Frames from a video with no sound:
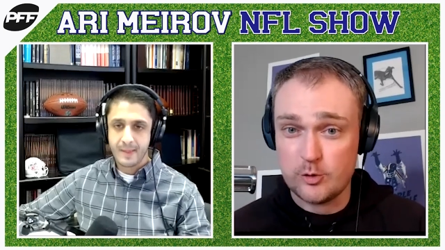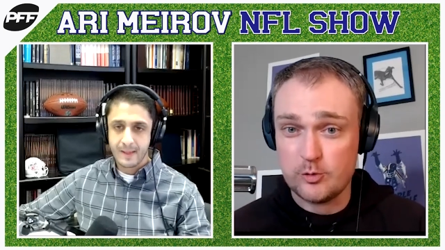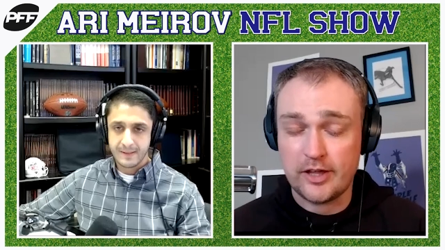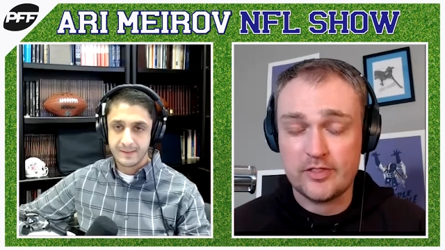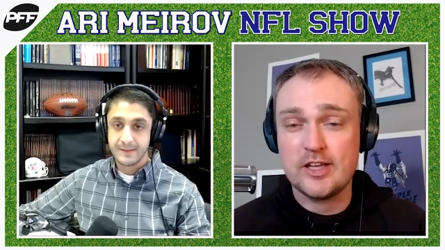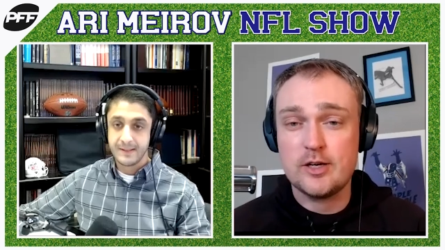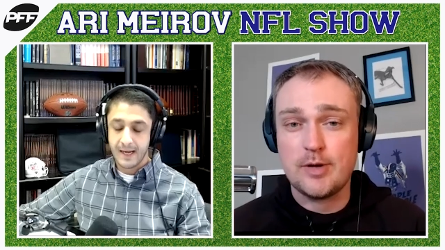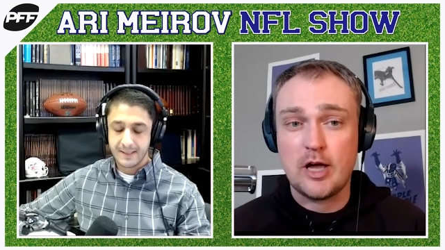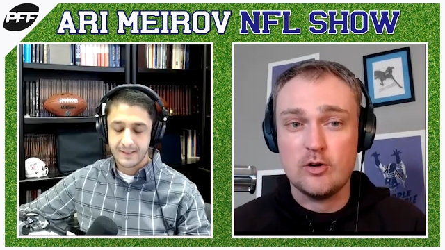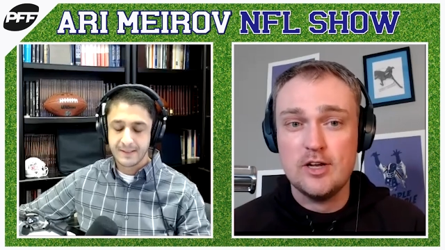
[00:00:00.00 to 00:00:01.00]
Speaker 1: Like, think yes.
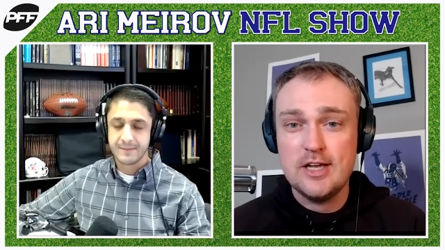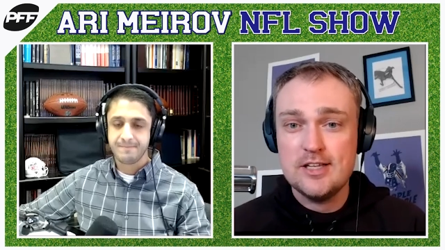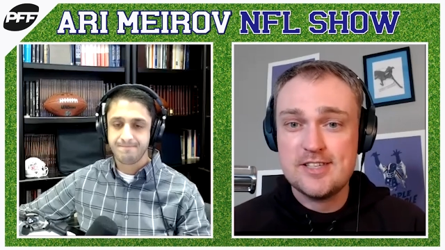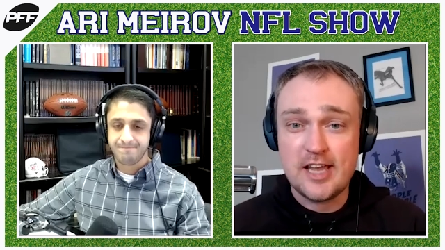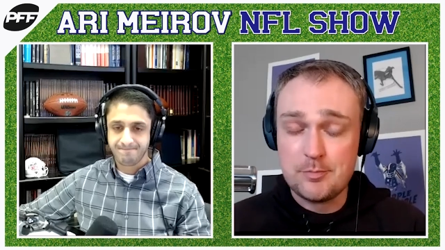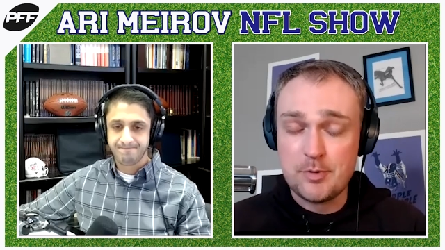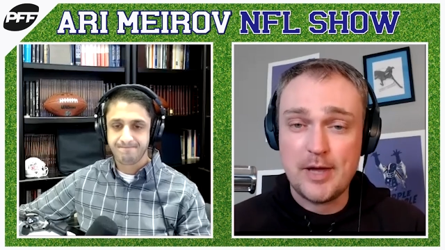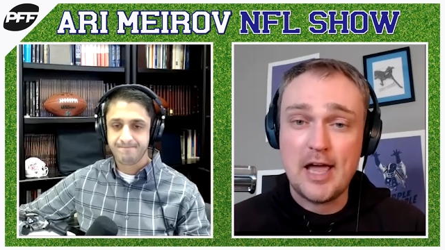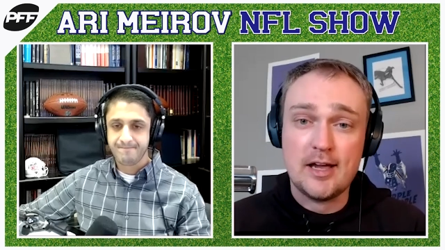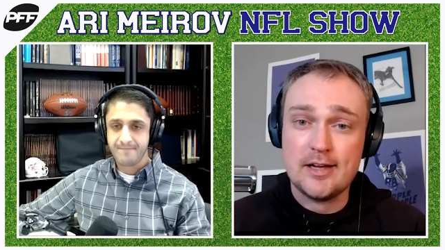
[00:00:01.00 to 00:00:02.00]
about Tampa
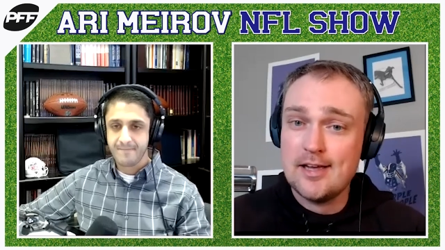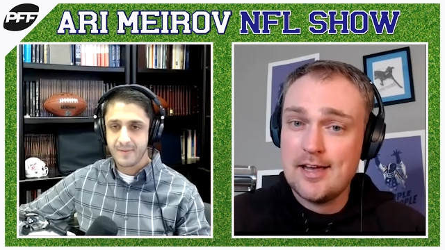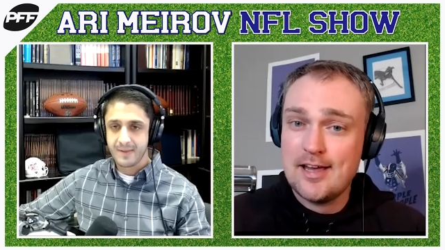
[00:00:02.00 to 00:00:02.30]
Bay.